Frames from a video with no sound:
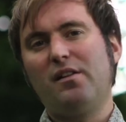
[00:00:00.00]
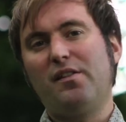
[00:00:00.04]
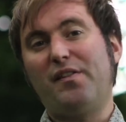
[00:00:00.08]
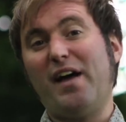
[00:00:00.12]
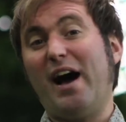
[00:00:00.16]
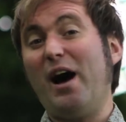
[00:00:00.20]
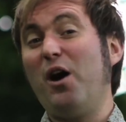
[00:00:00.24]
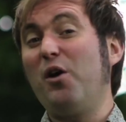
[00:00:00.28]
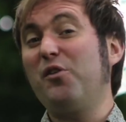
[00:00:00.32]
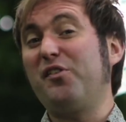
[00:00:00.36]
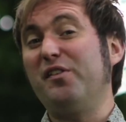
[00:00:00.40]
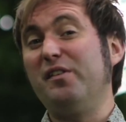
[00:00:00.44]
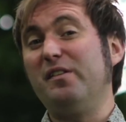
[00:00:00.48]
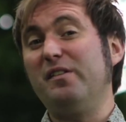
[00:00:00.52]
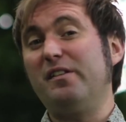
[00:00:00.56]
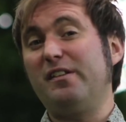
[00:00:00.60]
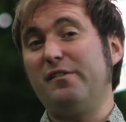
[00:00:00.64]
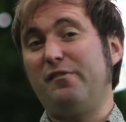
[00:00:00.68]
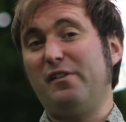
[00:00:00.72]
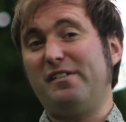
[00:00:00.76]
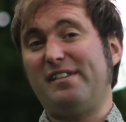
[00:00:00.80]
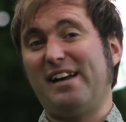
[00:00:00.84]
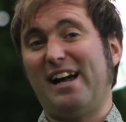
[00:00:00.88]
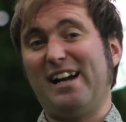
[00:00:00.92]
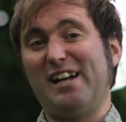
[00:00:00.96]
Thousands
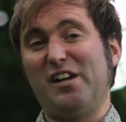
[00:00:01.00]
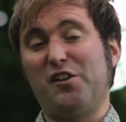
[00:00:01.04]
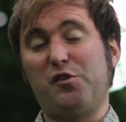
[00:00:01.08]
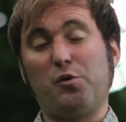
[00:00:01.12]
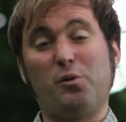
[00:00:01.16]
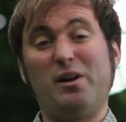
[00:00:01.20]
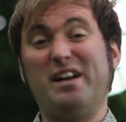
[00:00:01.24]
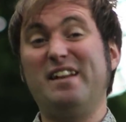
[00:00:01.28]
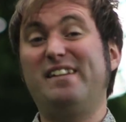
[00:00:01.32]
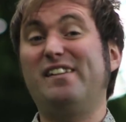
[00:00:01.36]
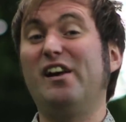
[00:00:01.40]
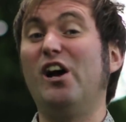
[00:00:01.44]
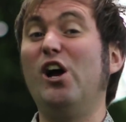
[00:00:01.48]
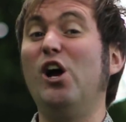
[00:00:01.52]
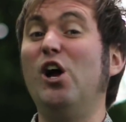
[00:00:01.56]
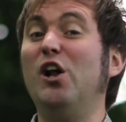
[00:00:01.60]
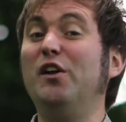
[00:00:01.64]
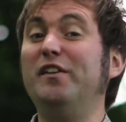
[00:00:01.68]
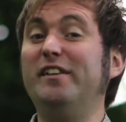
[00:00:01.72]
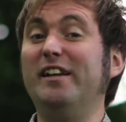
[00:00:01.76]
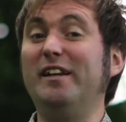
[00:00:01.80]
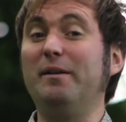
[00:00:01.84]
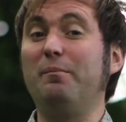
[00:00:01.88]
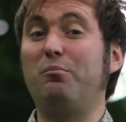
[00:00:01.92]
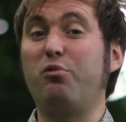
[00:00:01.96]
of Italians were
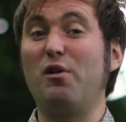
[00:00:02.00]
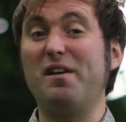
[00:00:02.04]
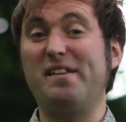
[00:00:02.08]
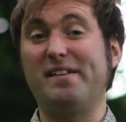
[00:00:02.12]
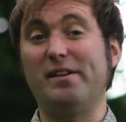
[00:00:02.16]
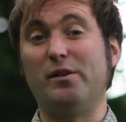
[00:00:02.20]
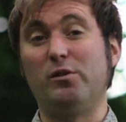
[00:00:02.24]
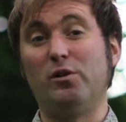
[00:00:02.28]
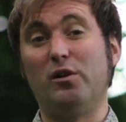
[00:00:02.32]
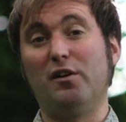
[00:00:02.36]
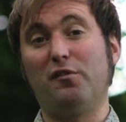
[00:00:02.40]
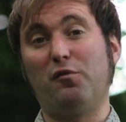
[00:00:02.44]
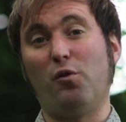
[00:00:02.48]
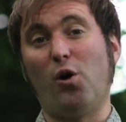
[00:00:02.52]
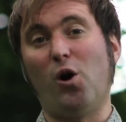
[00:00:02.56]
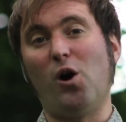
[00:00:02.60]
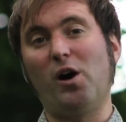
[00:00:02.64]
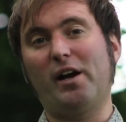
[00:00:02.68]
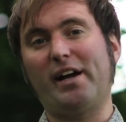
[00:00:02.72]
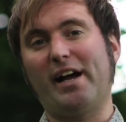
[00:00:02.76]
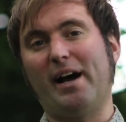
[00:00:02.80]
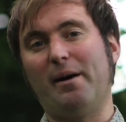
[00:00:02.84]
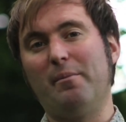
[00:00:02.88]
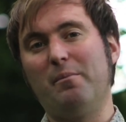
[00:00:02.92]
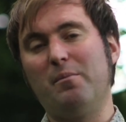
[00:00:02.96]
interned in prisoner of war
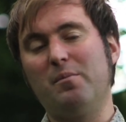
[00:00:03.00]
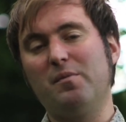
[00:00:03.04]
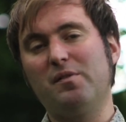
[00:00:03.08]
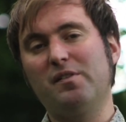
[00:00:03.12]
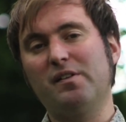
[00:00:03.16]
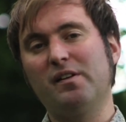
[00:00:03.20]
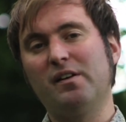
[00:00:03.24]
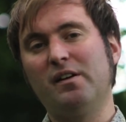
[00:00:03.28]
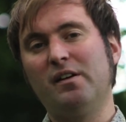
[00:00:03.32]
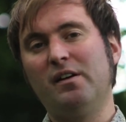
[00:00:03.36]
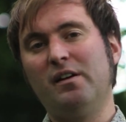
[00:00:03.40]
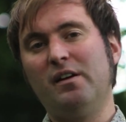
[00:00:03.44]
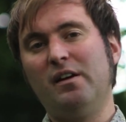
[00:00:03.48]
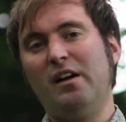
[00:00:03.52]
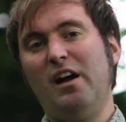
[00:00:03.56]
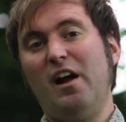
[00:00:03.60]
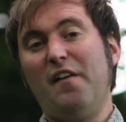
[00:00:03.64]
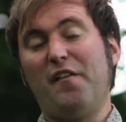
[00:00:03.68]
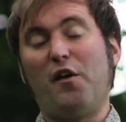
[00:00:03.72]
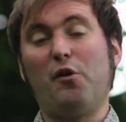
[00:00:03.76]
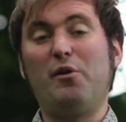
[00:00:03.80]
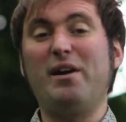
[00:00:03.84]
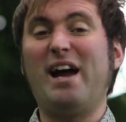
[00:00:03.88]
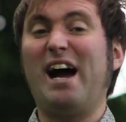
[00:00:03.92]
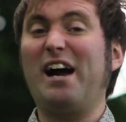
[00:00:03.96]
camps.
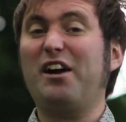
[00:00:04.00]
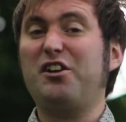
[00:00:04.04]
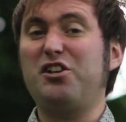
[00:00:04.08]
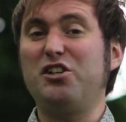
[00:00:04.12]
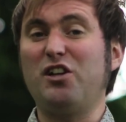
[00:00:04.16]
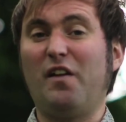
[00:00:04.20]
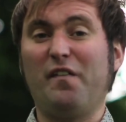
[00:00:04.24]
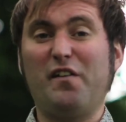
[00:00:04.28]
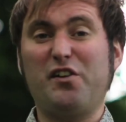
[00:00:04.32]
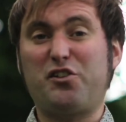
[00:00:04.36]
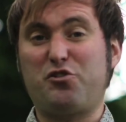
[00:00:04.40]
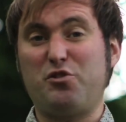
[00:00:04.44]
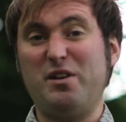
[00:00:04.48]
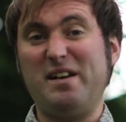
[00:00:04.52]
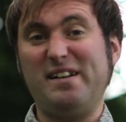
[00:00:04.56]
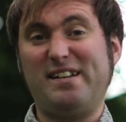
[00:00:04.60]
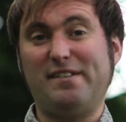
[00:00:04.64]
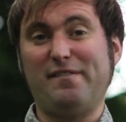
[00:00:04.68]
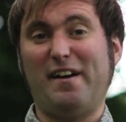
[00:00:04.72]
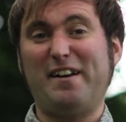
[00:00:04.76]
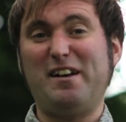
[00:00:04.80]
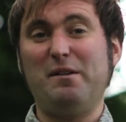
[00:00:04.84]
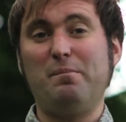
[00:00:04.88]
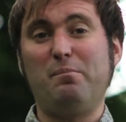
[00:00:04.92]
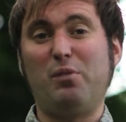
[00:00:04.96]
The reaction on the streets
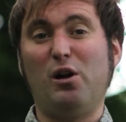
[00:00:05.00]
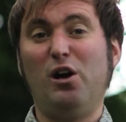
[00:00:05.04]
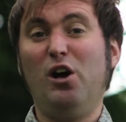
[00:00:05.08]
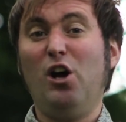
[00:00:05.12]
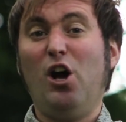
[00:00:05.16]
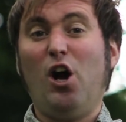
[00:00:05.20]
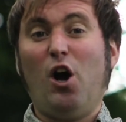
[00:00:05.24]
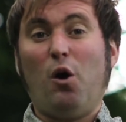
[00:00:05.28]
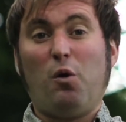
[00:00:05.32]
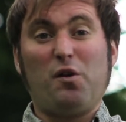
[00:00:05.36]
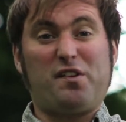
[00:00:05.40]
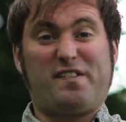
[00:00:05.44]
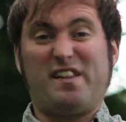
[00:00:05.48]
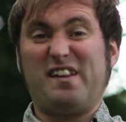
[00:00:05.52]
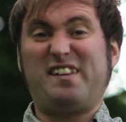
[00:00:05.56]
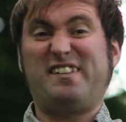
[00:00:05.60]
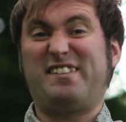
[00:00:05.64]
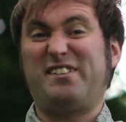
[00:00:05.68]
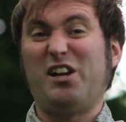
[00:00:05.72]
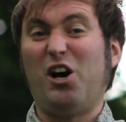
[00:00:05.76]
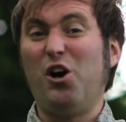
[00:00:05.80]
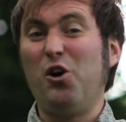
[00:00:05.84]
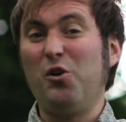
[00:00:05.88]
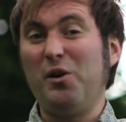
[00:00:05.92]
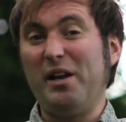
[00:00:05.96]
of Edinburgh was the
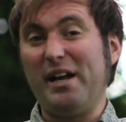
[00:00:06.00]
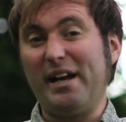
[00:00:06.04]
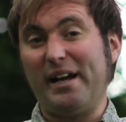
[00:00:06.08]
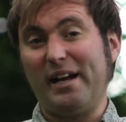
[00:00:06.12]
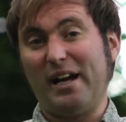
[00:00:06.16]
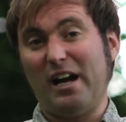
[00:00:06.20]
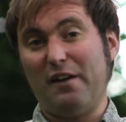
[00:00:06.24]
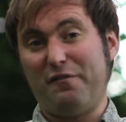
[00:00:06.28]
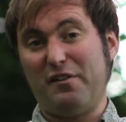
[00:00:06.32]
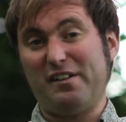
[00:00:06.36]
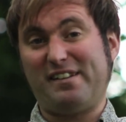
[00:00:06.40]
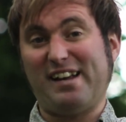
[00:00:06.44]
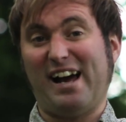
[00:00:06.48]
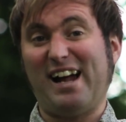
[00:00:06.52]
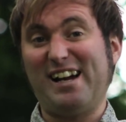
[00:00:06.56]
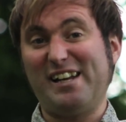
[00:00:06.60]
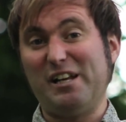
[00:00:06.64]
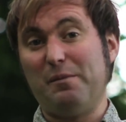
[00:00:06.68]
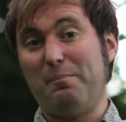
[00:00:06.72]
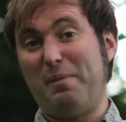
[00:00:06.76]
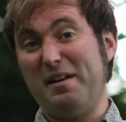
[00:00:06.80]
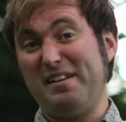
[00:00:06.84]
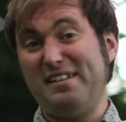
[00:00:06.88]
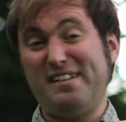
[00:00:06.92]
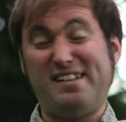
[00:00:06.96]
stoning of
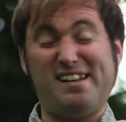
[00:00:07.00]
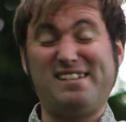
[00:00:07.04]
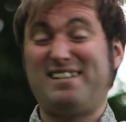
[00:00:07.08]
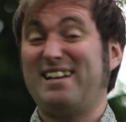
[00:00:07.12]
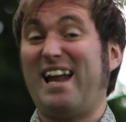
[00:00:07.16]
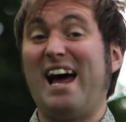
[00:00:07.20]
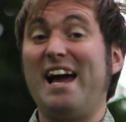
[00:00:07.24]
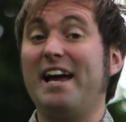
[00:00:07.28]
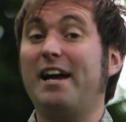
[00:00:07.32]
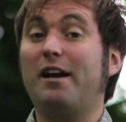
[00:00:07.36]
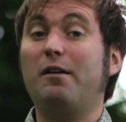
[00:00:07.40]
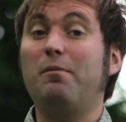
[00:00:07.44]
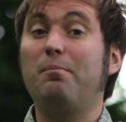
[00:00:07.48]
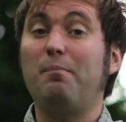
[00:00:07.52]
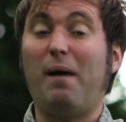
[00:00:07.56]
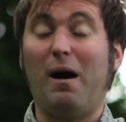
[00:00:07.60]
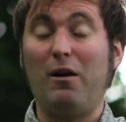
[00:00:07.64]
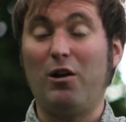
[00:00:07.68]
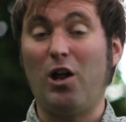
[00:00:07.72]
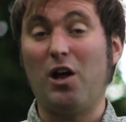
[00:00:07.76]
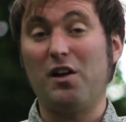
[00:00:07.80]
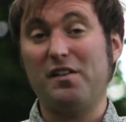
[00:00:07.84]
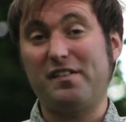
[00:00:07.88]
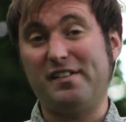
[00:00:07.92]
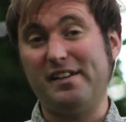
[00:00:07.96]
Italian businesses like
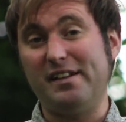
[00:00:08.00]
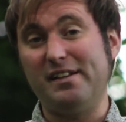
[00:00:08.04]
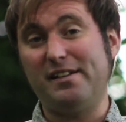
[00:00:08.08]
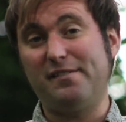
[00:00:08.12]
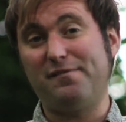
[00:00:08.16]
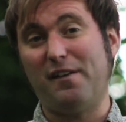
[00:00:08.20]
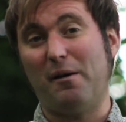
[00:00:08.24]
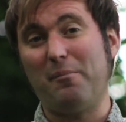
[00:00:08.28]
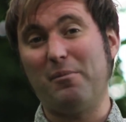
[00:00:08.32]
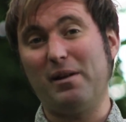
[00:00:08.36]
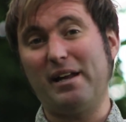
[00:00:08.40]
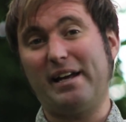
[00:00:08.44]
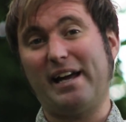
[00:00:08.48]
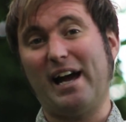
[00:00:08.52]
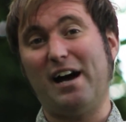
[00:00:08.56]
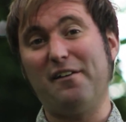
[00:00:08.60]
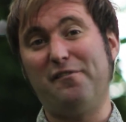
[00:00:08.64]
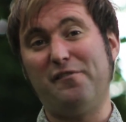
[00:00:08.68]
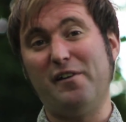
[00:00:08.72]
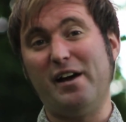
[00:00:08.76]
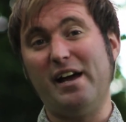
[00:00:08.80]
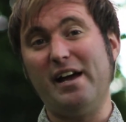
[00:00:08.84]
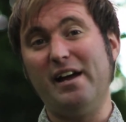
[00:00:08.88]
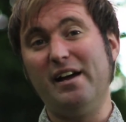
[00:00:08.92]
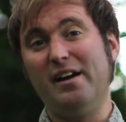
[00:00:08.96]
Paolozzi's family
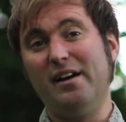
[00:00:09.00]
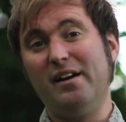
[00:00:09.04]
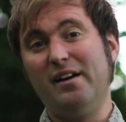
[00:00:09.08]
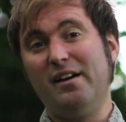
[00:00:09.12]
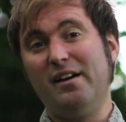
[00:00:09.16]
cafe.